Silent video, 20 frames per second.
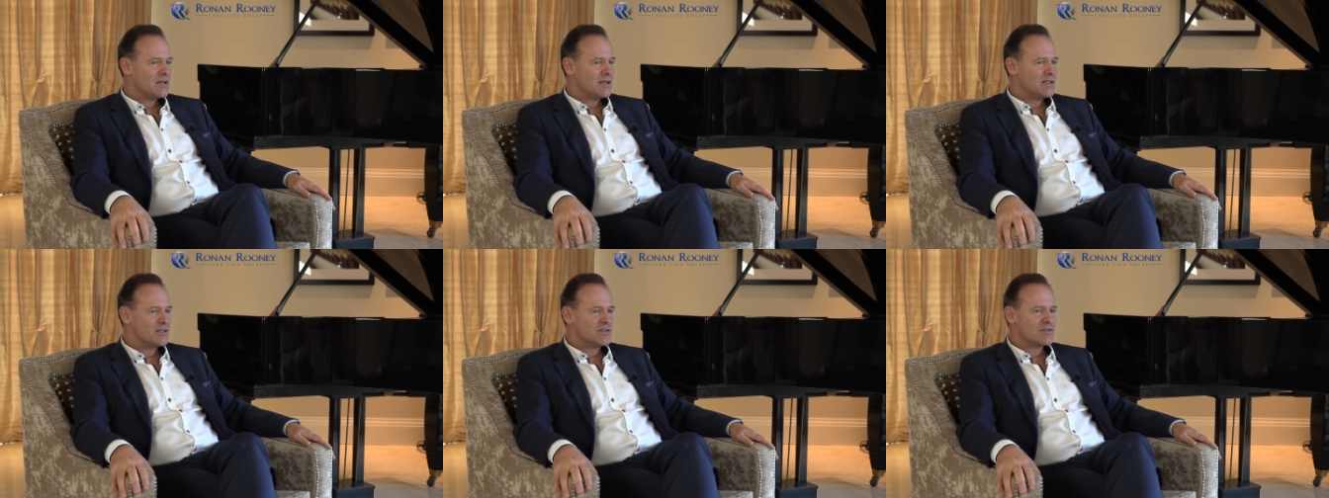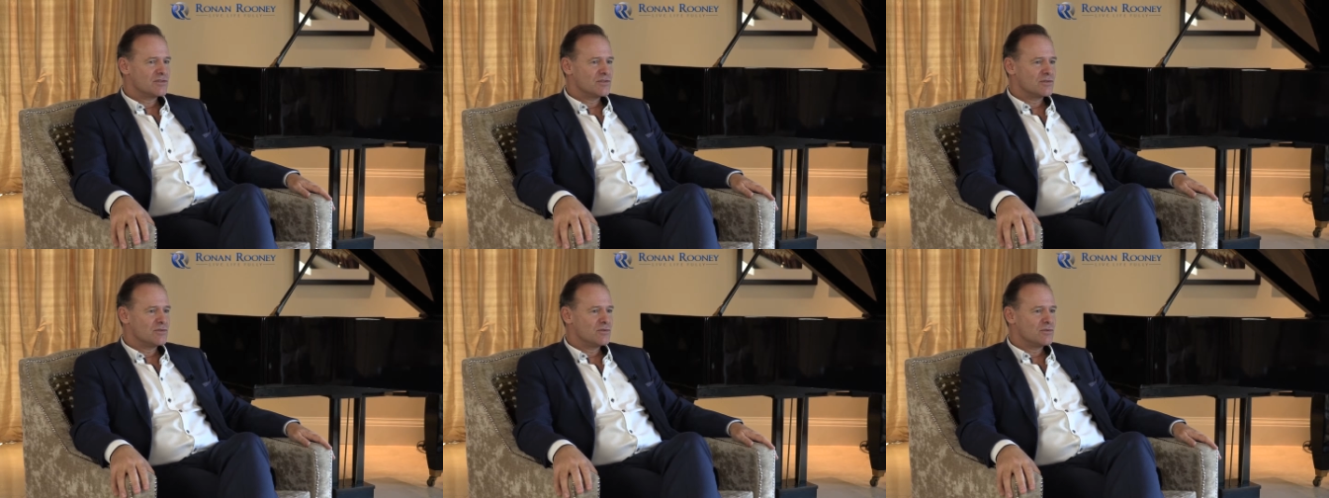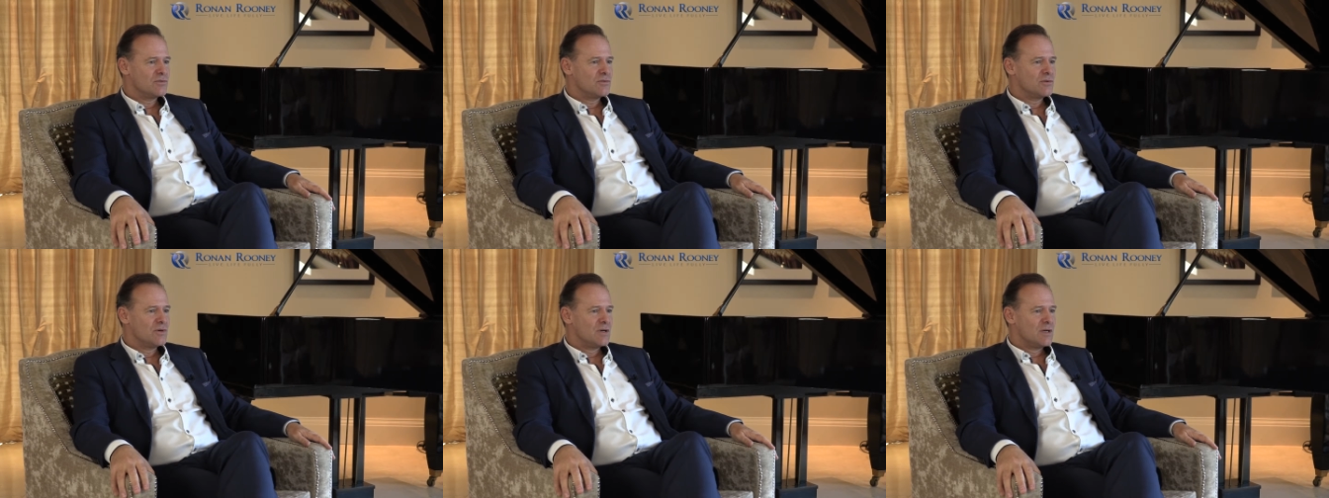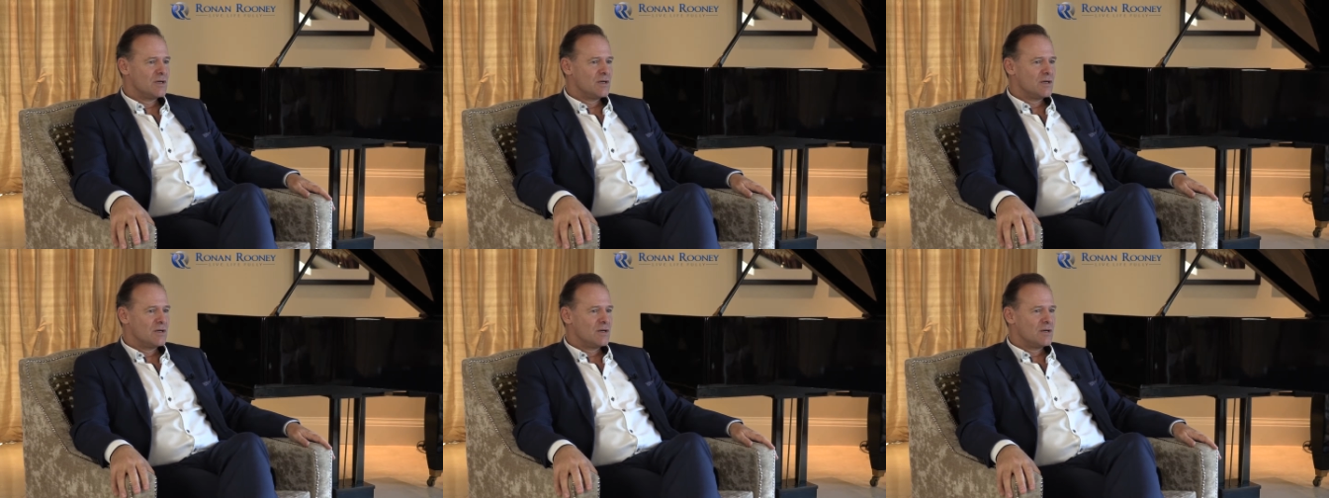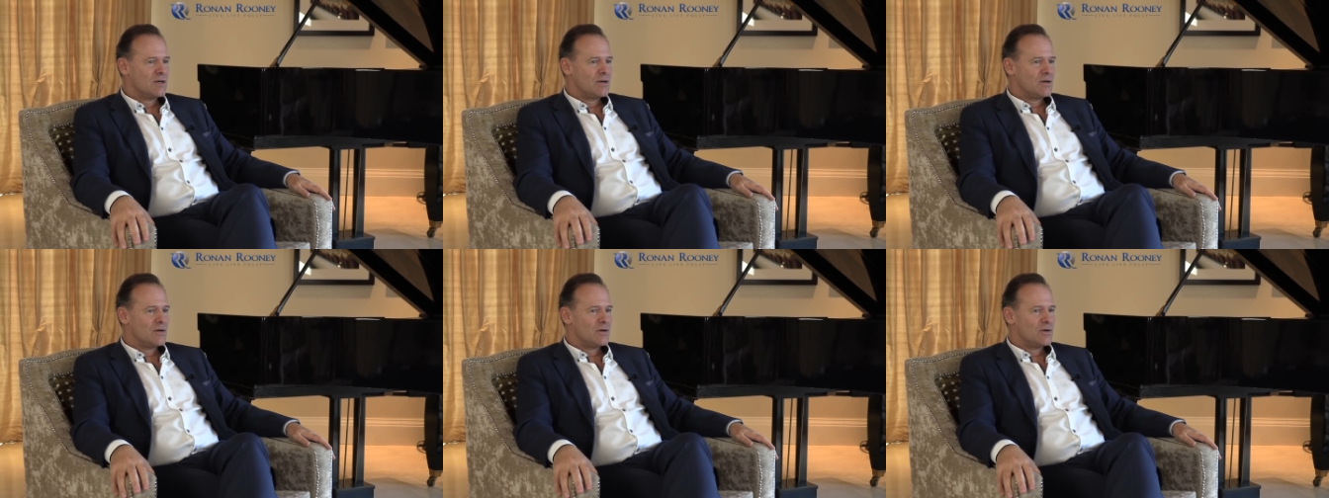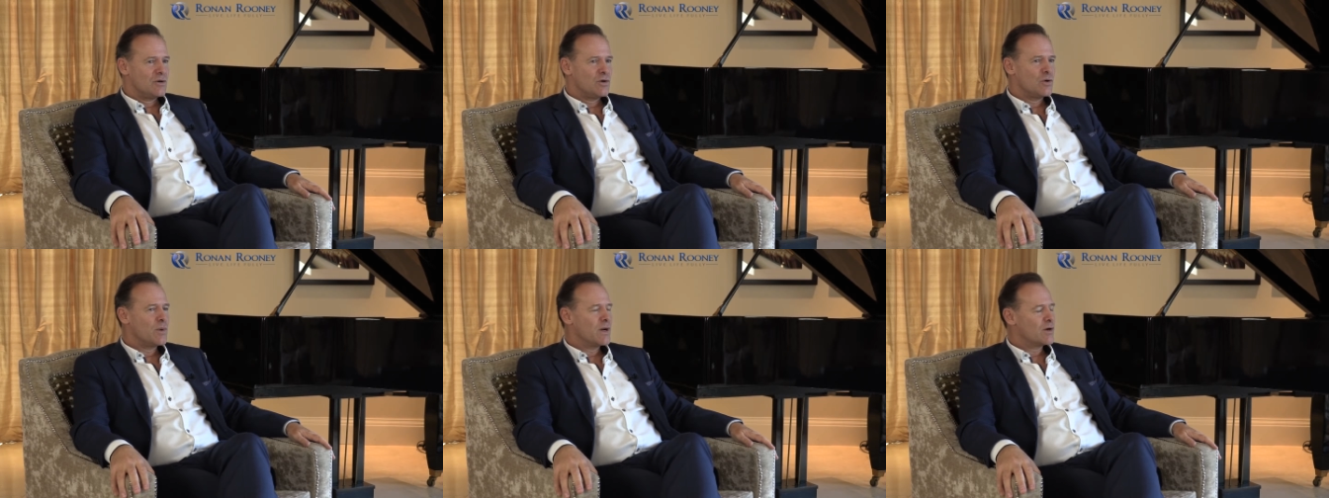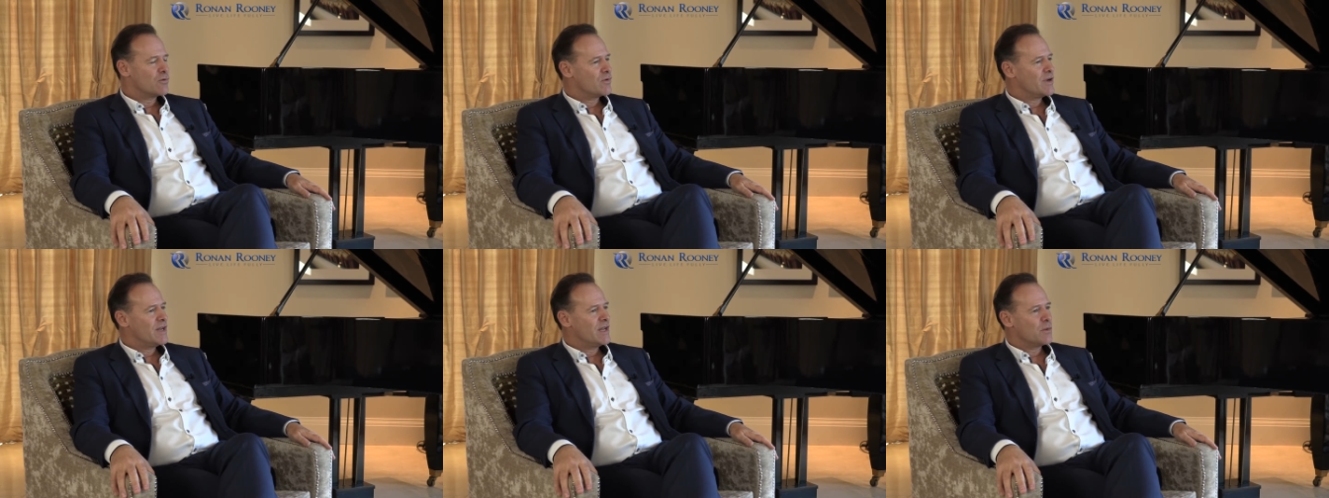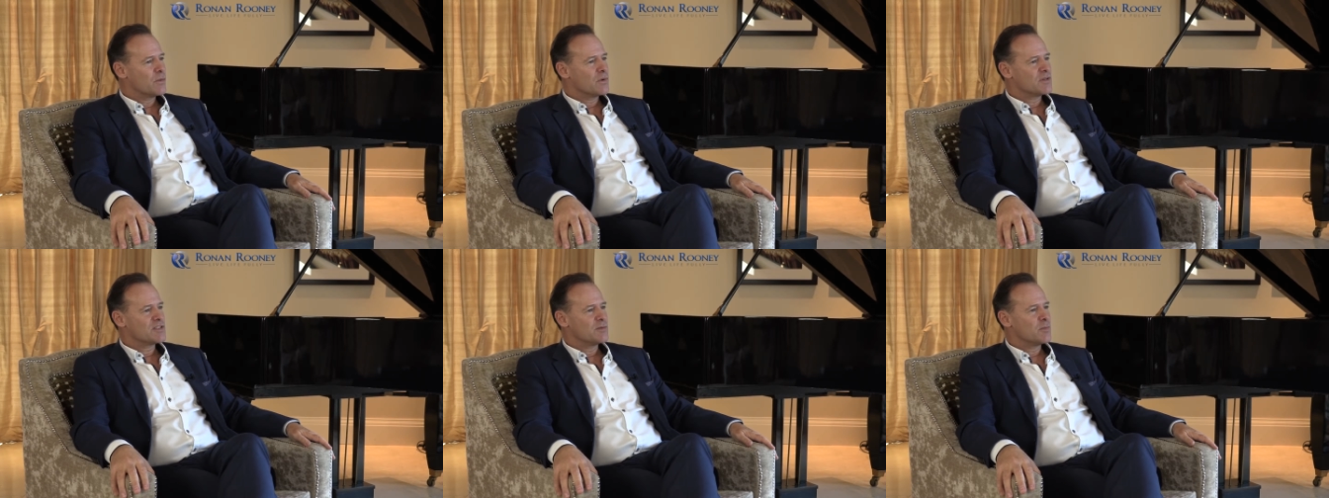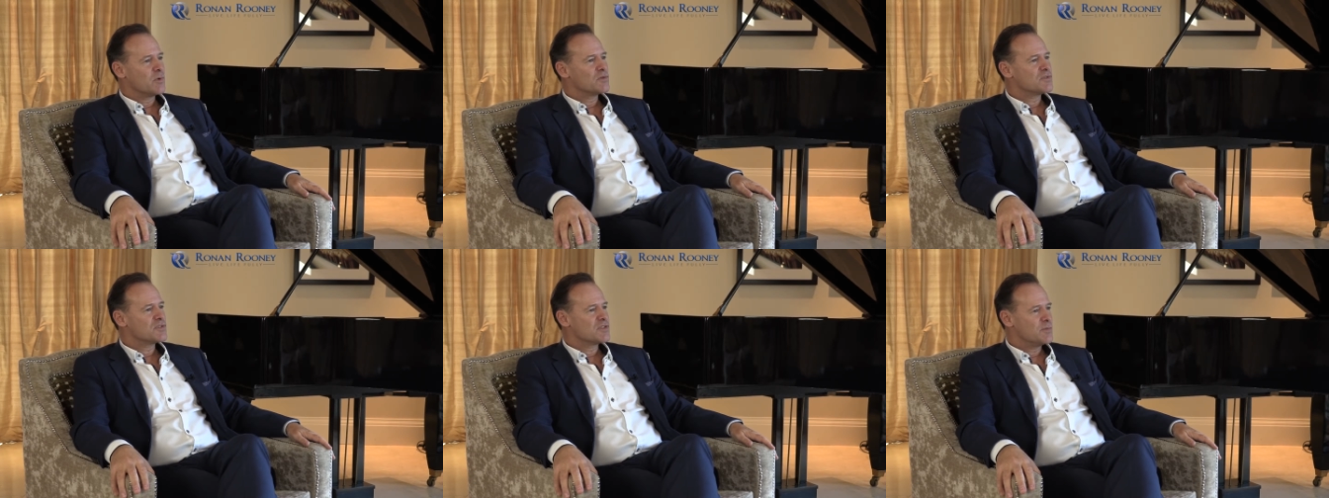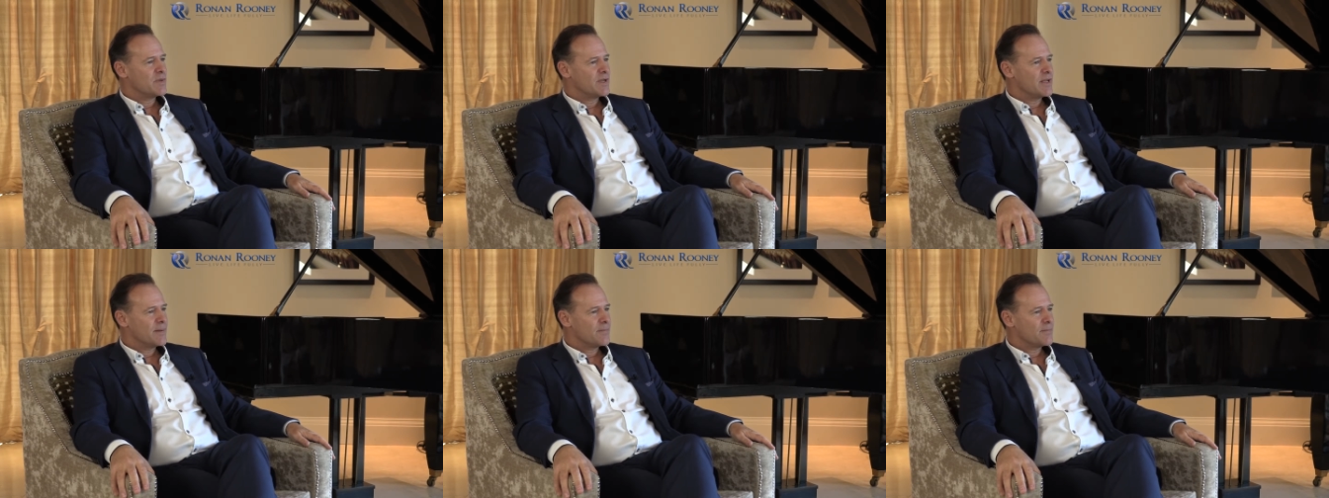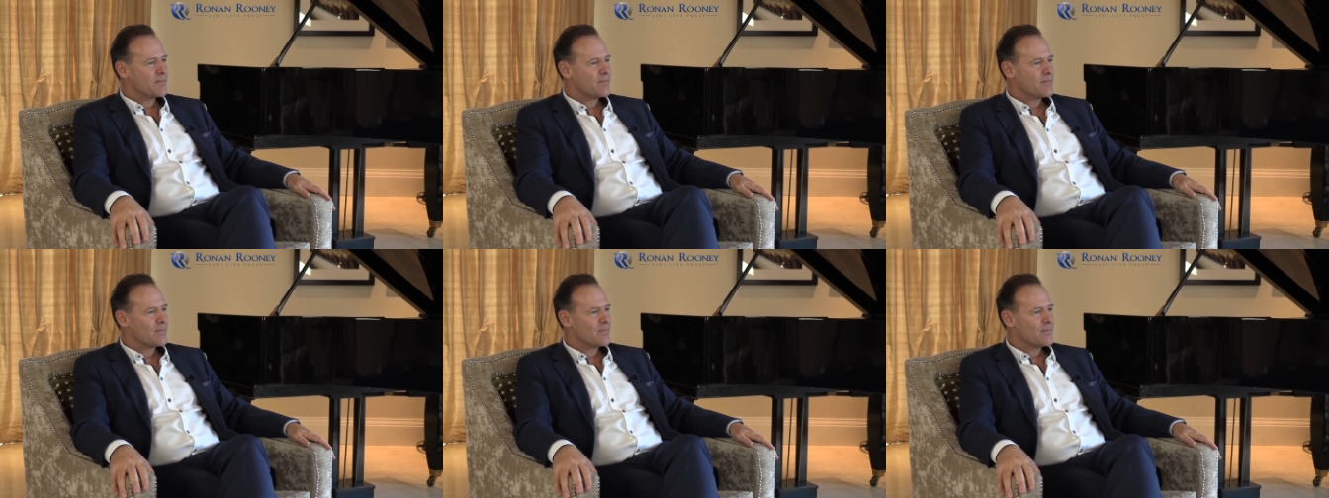into who we really were supposed to be.